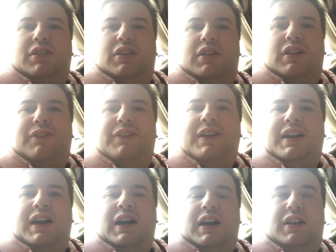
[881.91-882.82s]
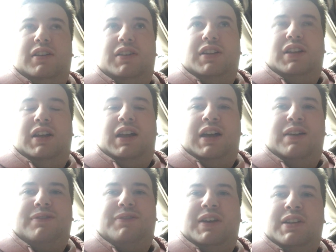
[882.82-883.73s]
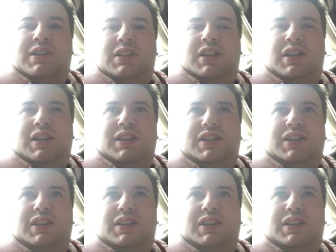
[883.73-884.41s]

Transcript: because I think I'm finding it